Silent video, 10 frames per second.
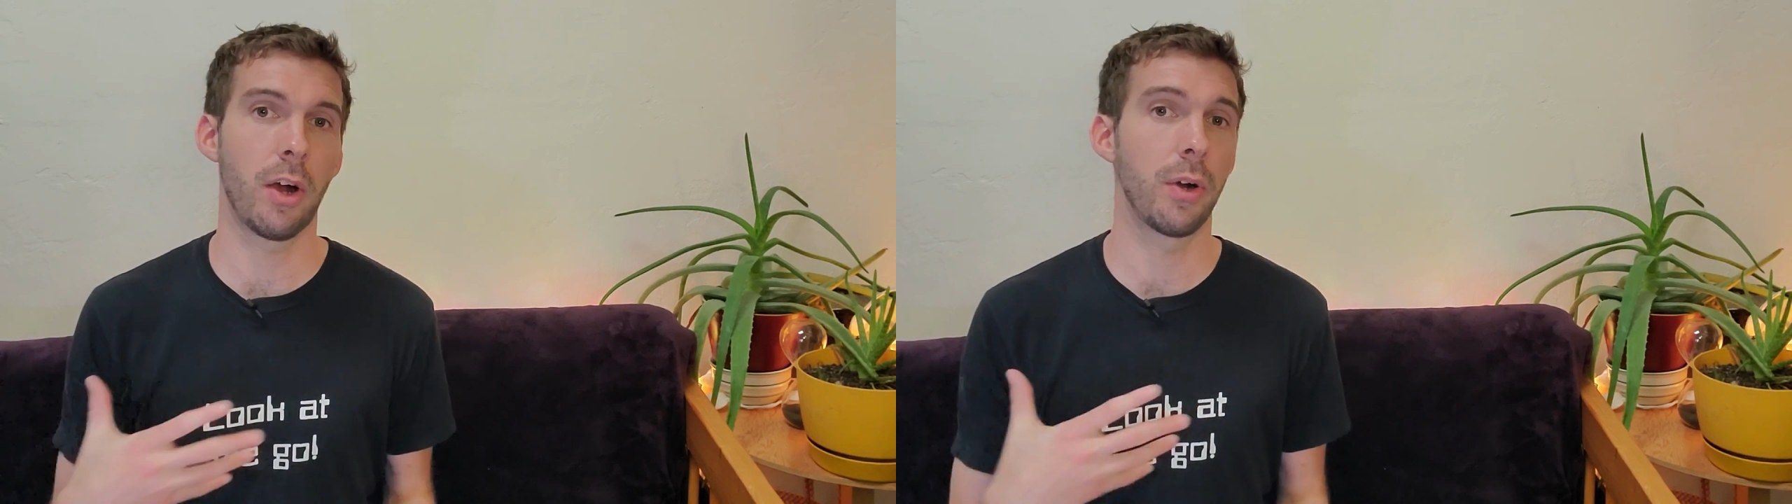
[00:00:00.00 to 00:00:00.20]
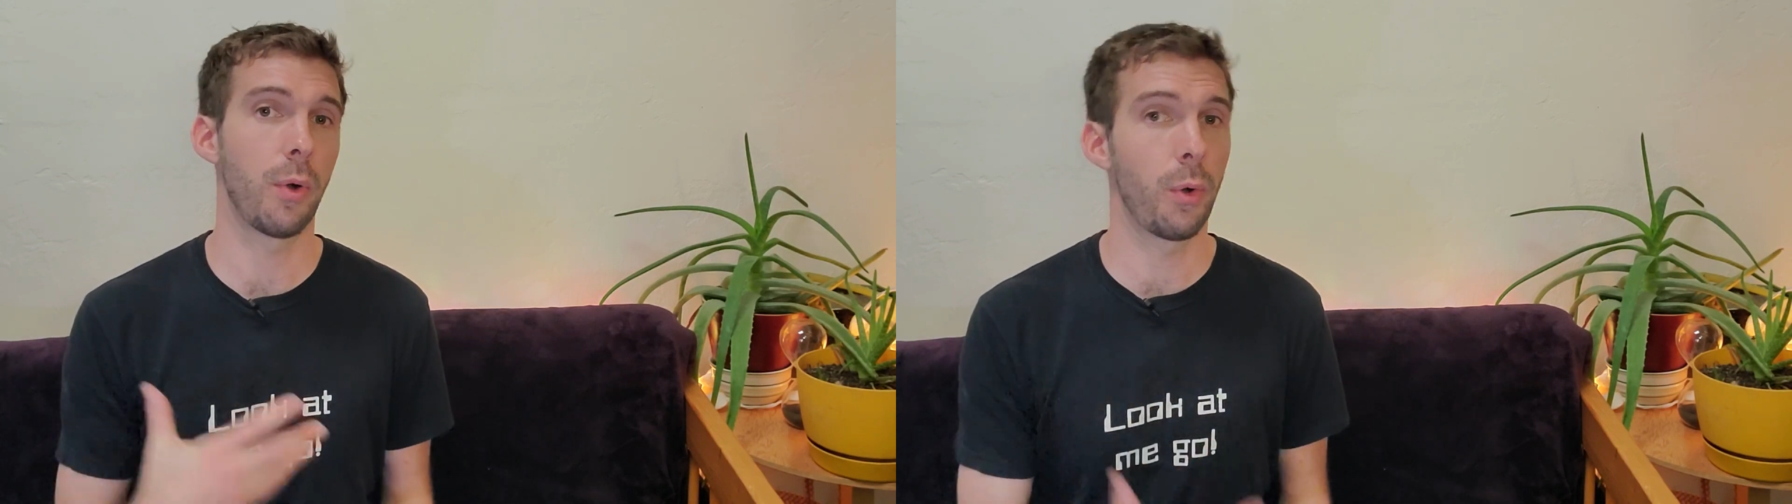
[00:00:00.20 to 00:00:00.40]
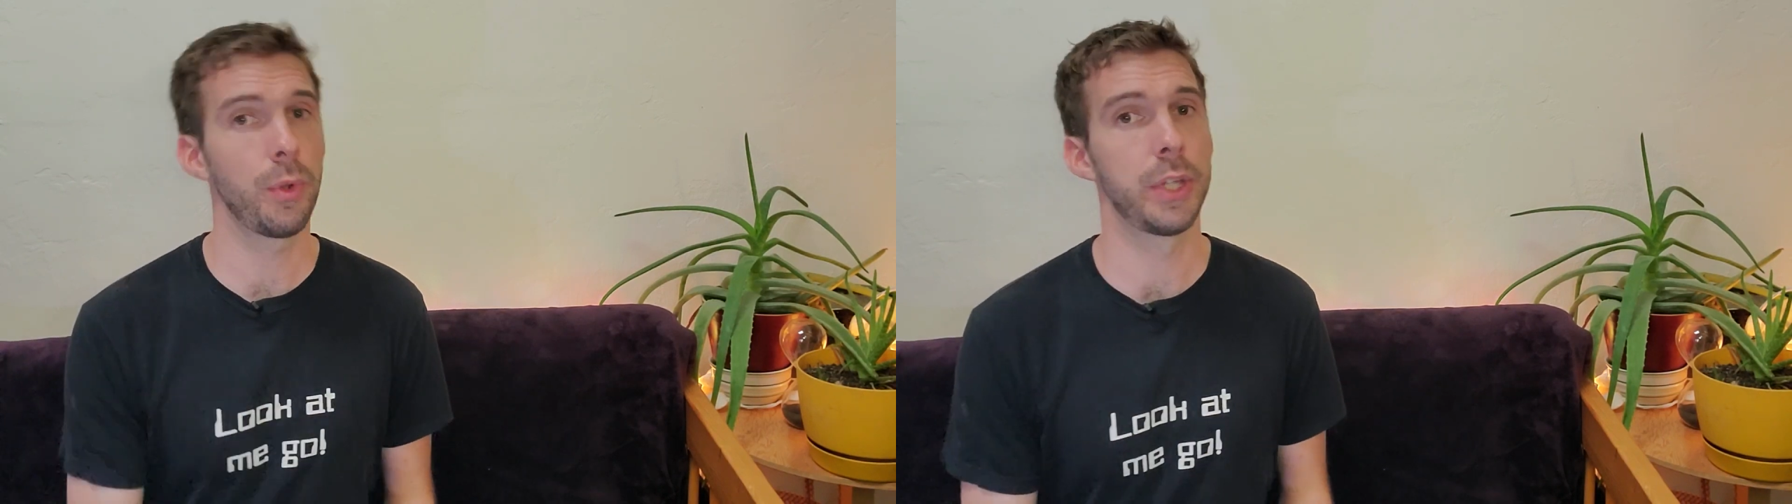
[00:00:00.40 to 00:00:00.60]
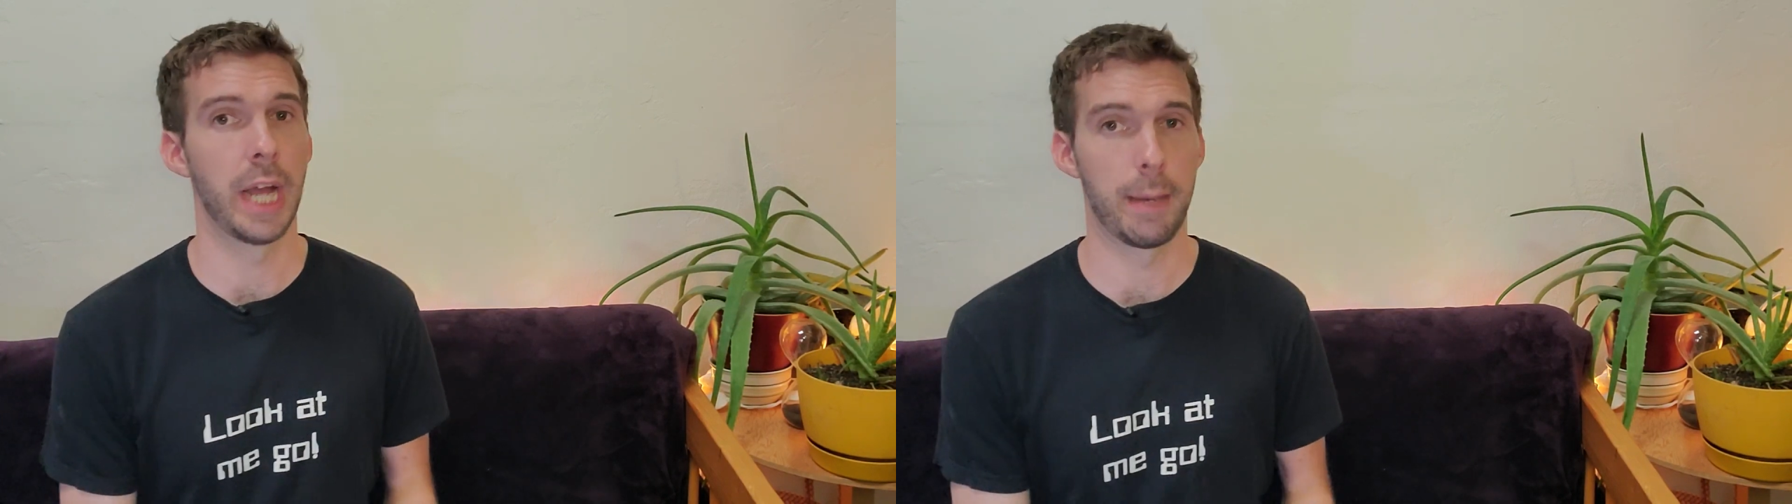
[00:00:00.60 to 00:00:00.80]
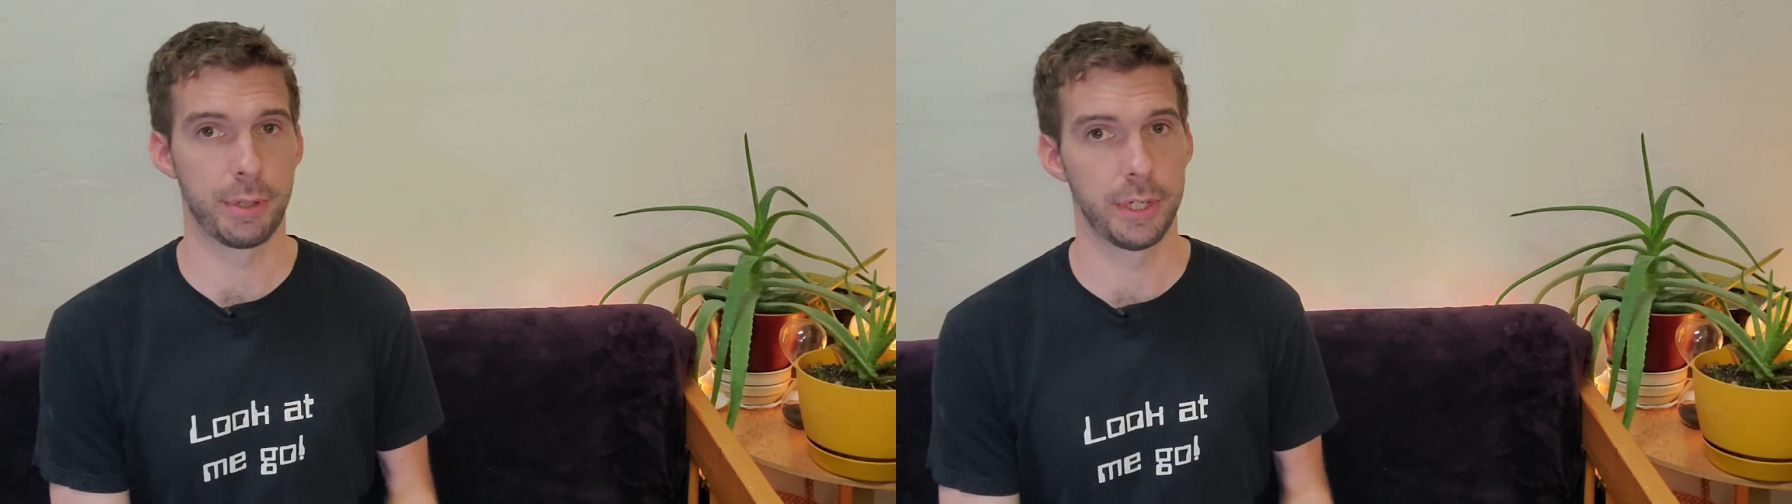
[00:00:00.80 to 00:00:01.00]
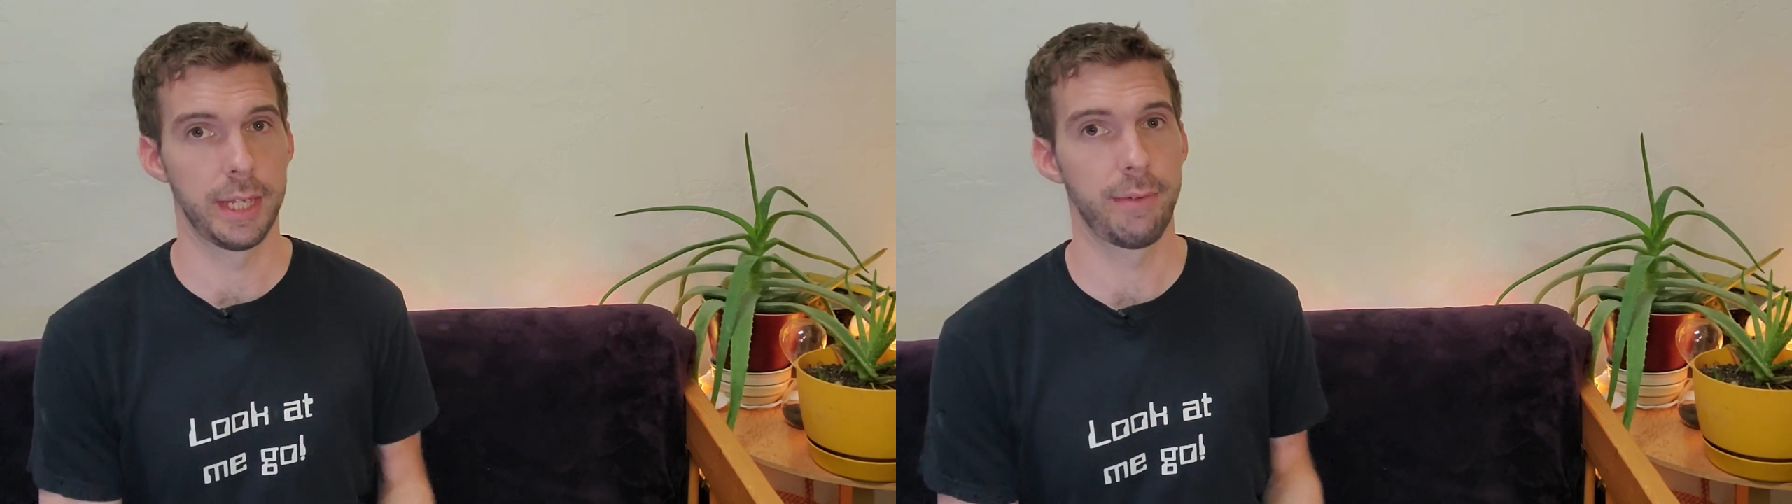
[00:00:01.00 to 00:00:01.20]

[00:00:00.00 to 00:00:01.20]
our only option